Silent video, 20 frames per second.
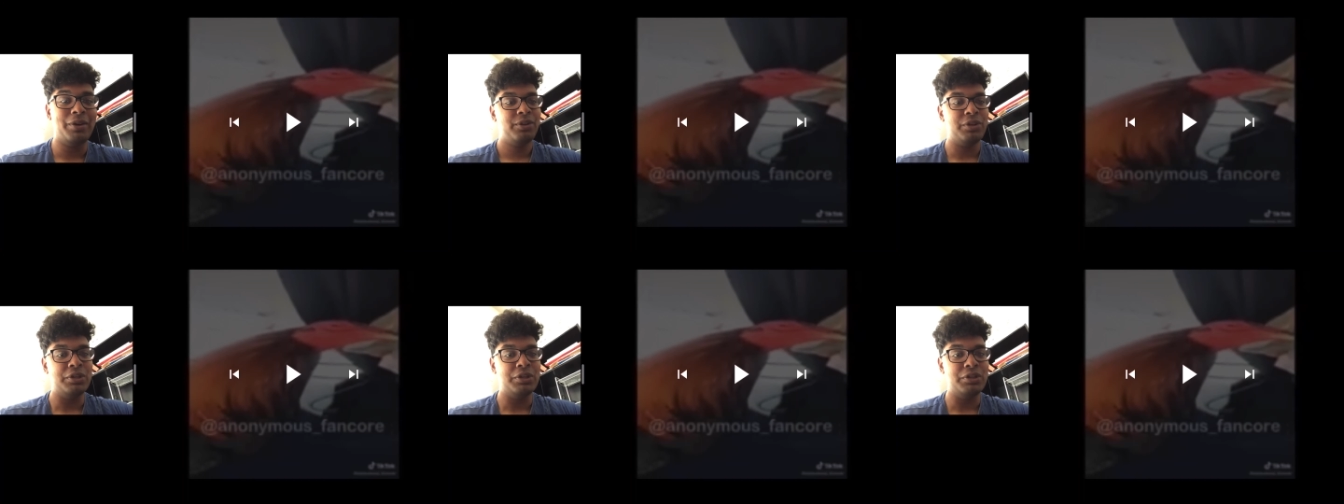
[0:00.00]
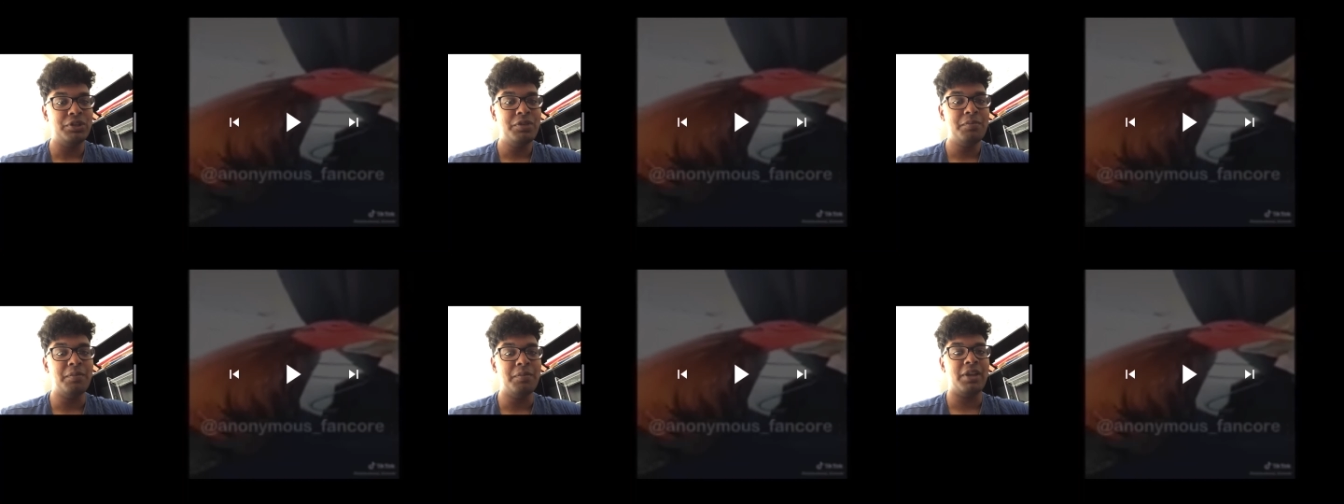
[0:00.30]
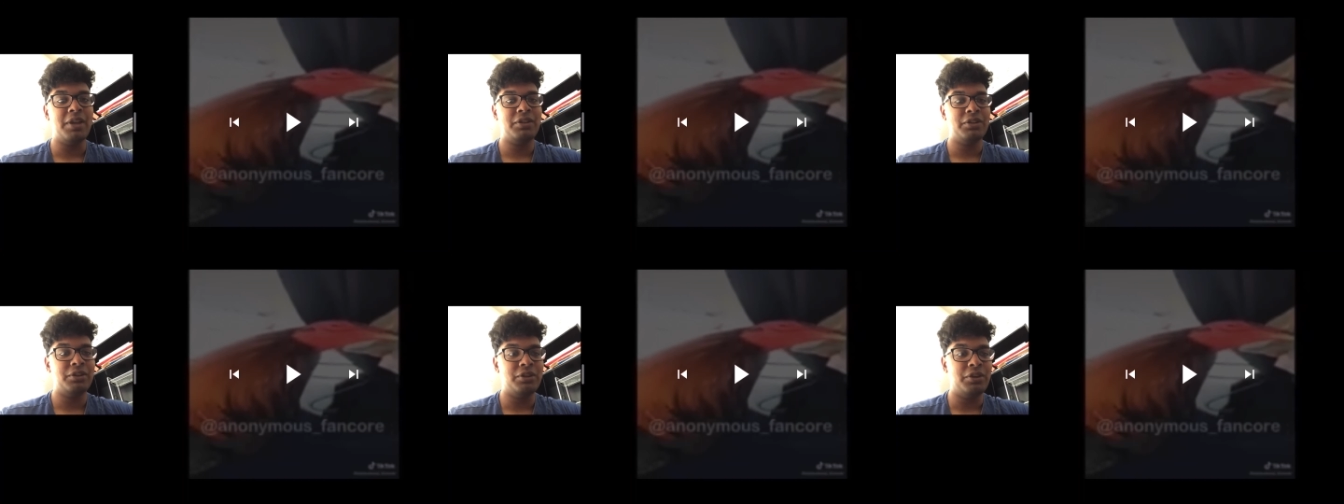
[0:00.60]
Could you
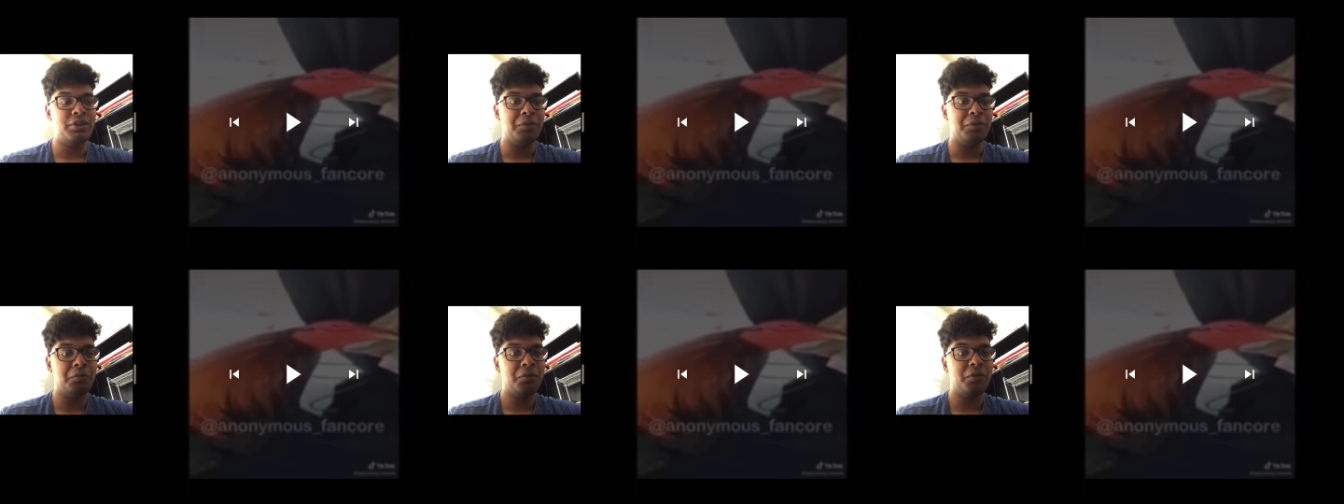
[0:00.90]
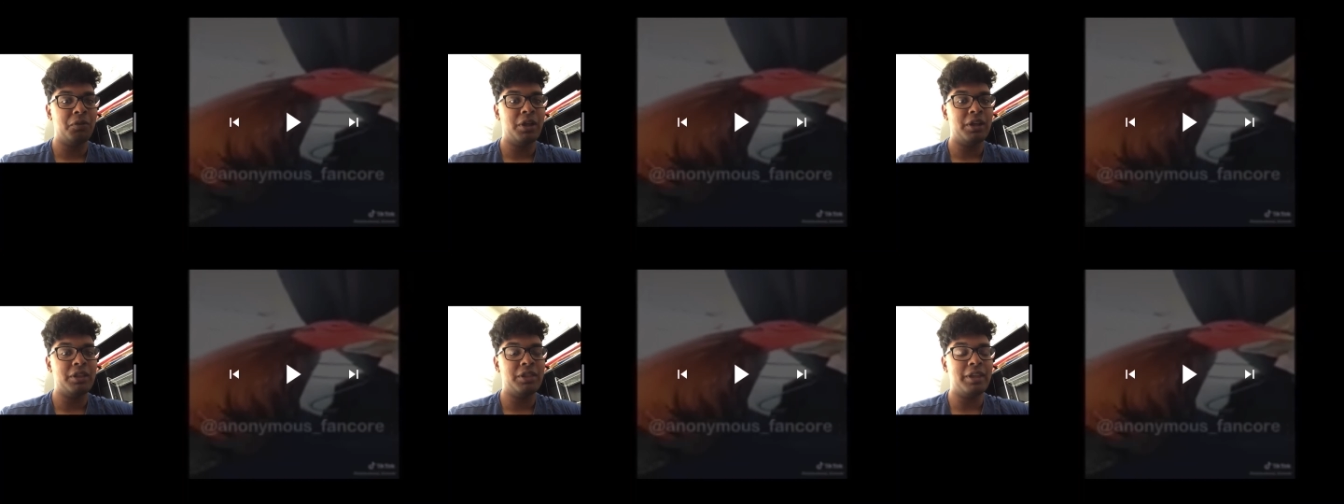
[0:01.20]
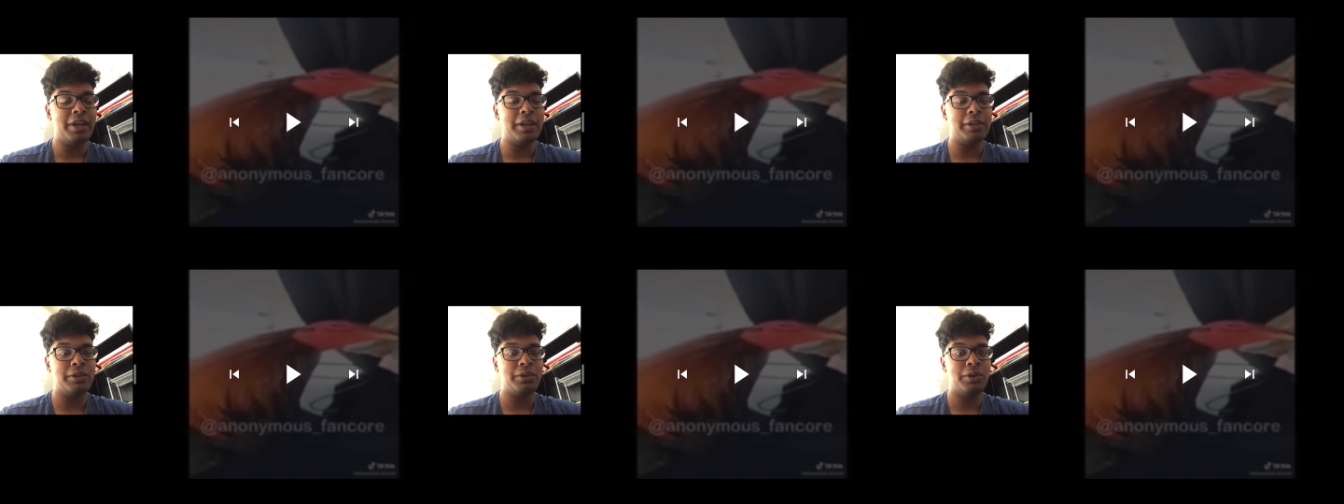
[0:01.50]
imagine a number like
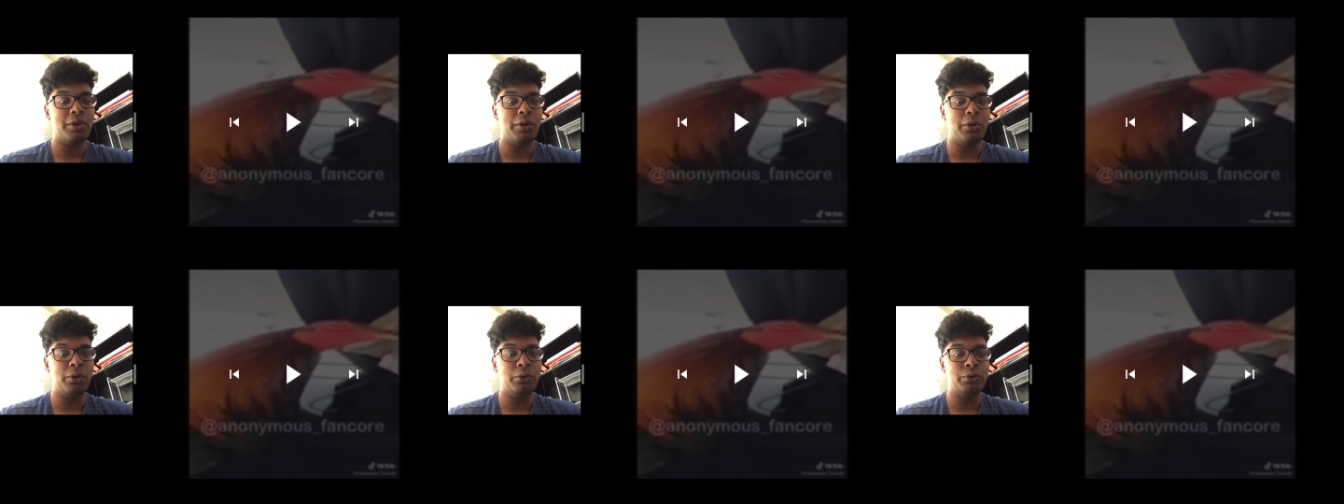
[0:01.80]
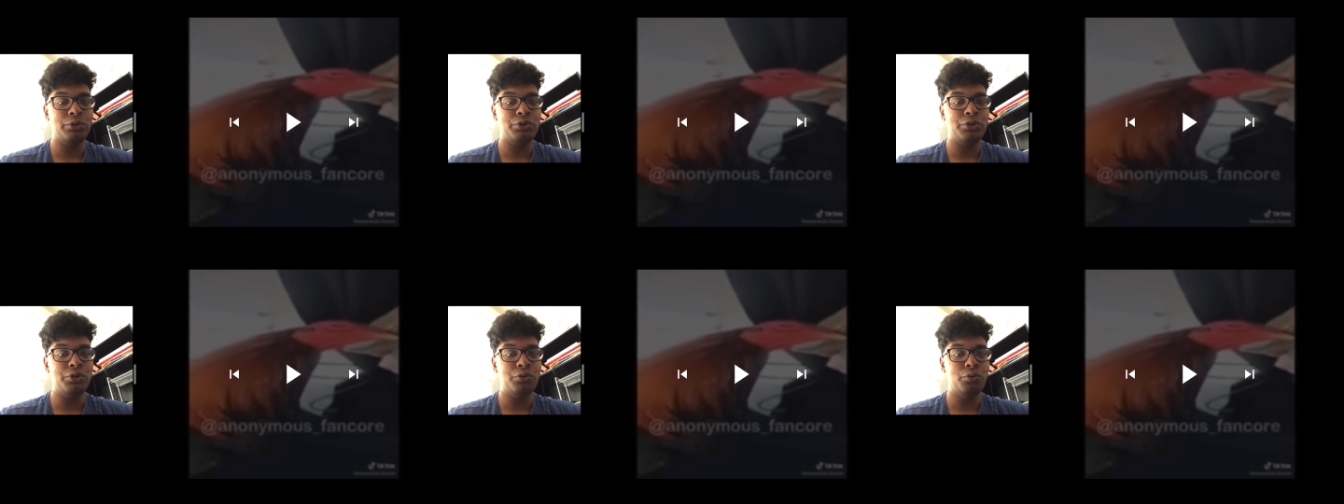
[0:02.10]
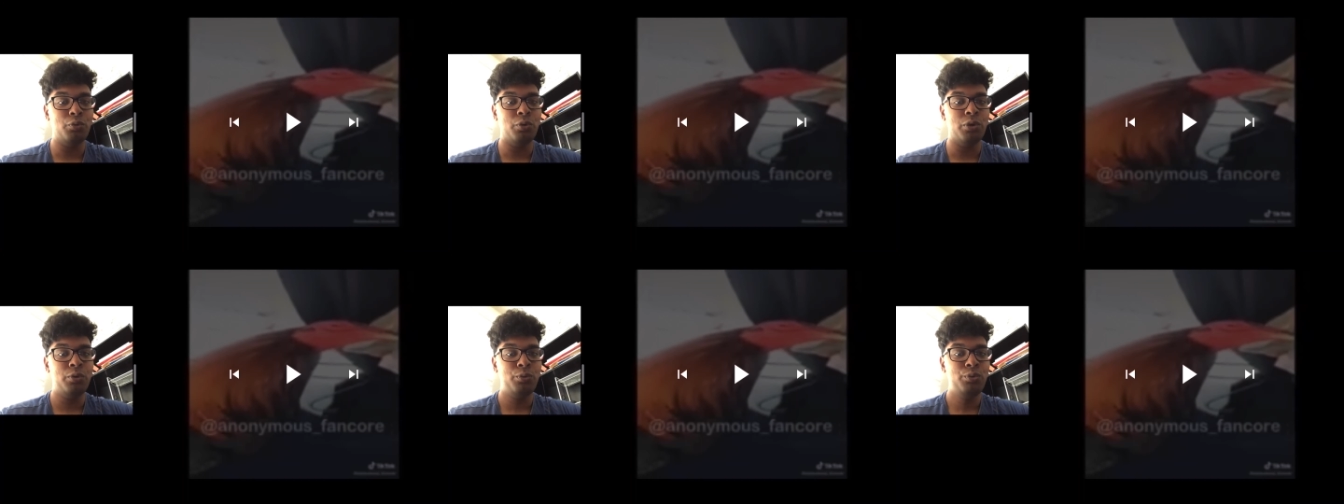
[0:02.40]
that called
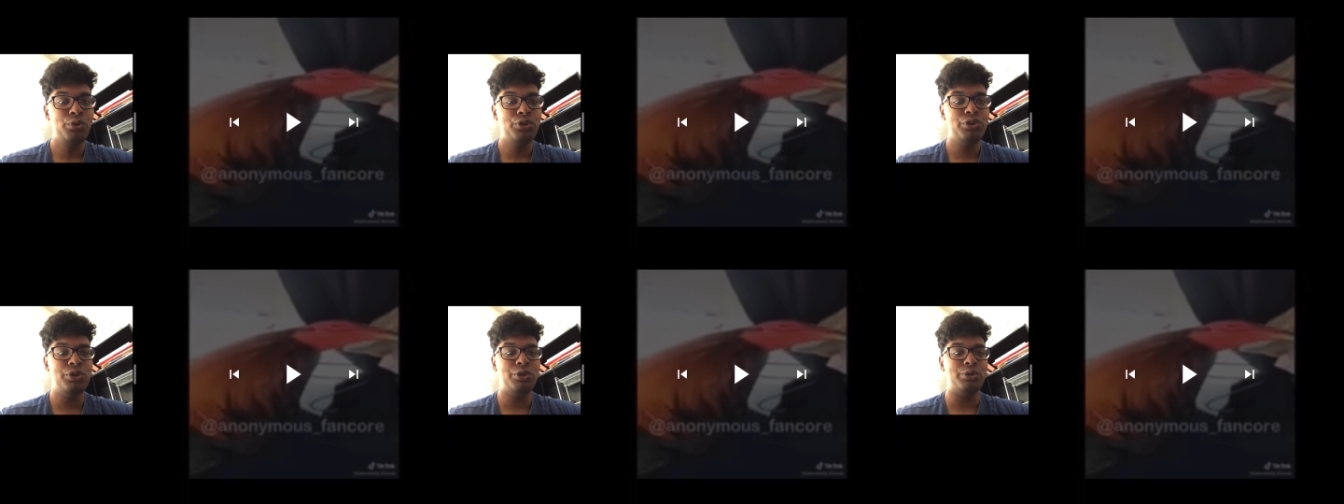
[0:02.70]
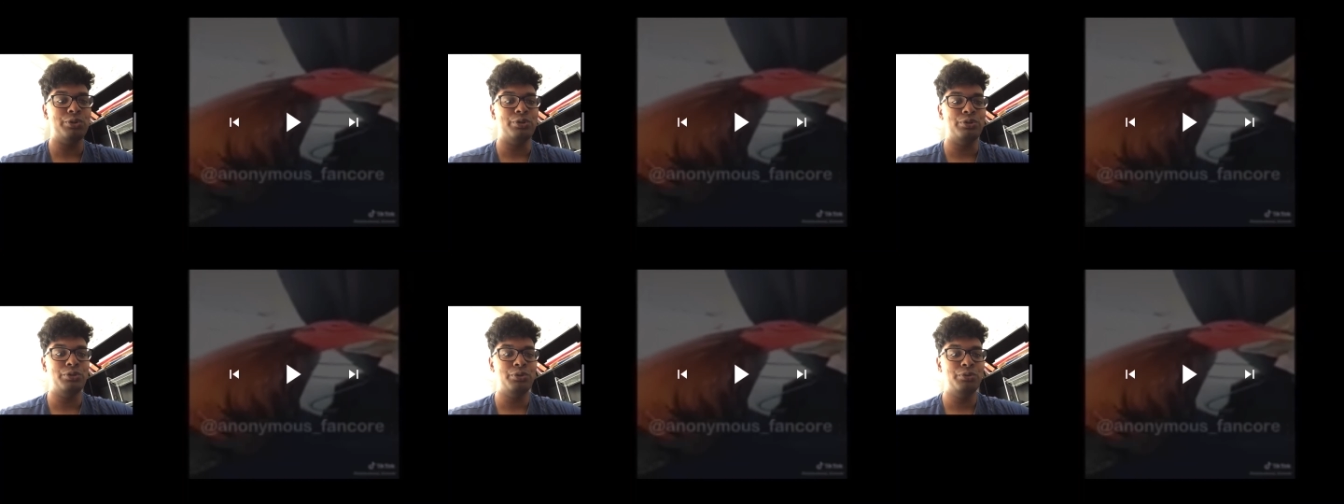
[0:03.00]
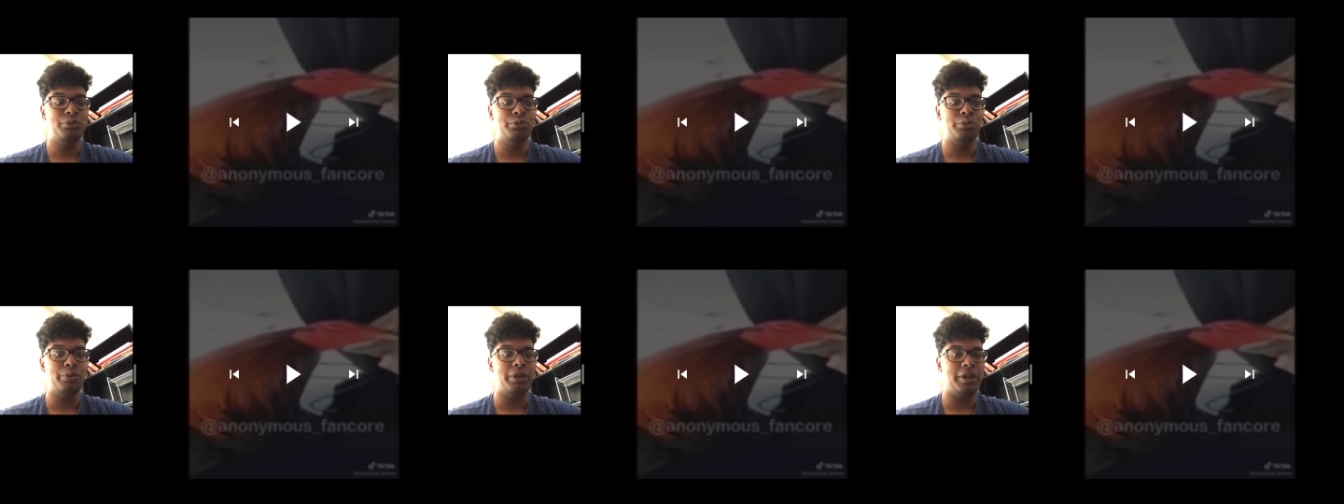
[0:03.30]
you? What would you
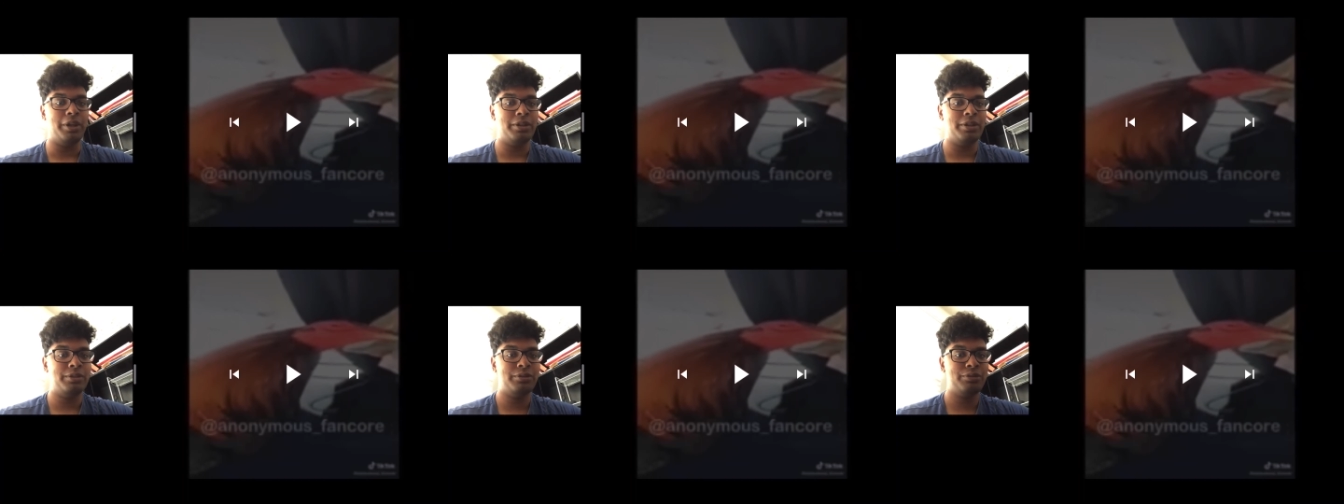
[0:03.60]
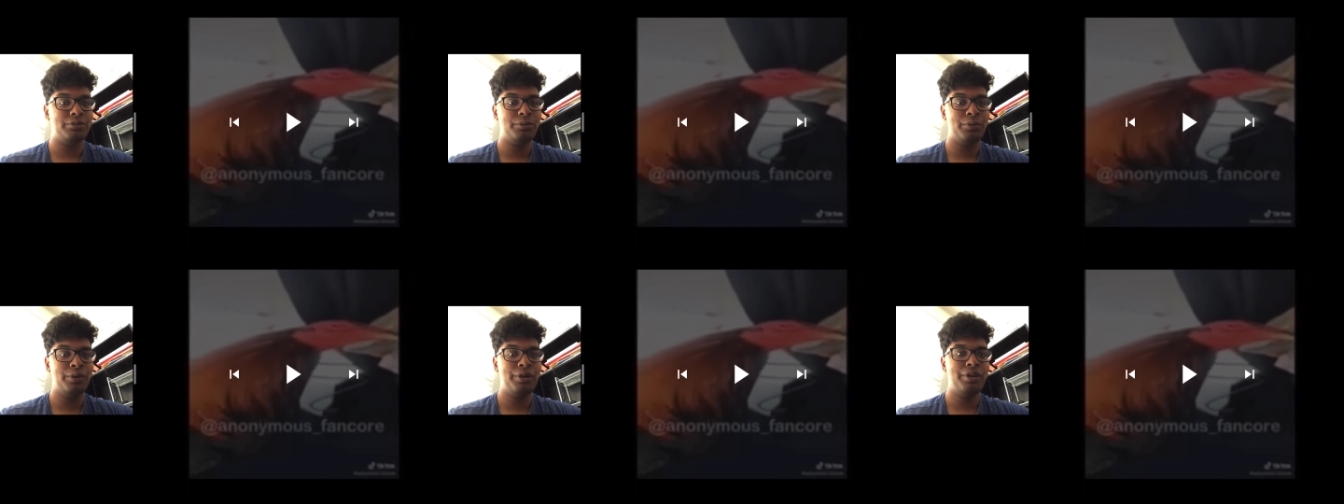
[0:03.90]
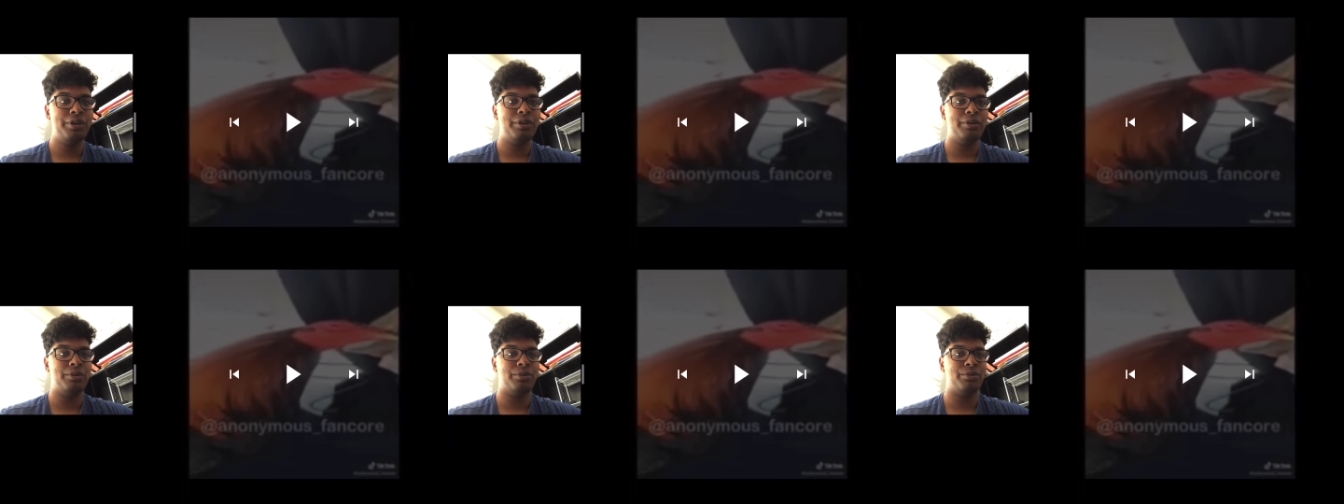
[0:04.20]
do? Answer it?